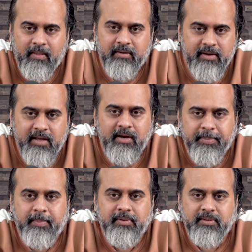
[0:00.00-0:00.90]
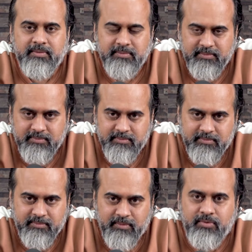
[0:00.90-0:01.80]
real people
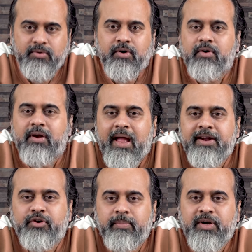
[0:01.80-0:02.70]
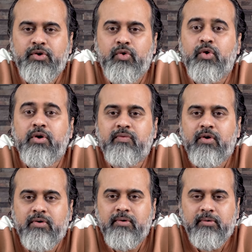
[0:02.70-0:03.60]
who do not like to be told
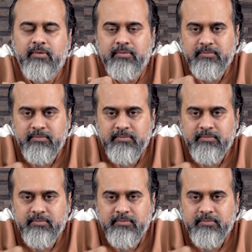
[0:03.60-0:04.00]
what to do.